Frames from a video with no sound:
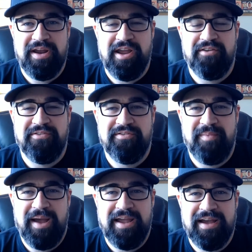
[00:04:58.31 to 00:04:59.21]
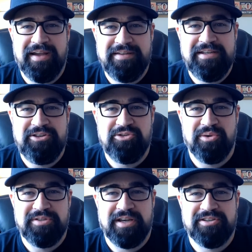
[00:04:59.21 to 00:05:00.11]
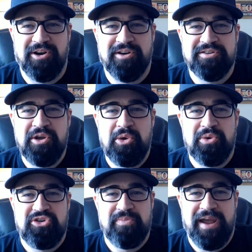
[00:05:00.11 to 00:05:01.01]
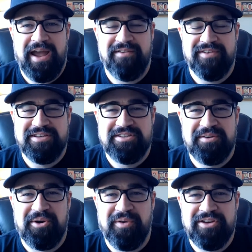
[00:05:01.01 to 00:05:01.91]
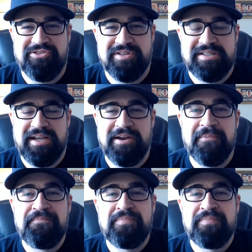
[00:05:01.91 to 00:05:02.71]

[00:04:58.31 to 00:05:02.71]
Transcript: Enough of my T206 cards, which you may have zero interest in.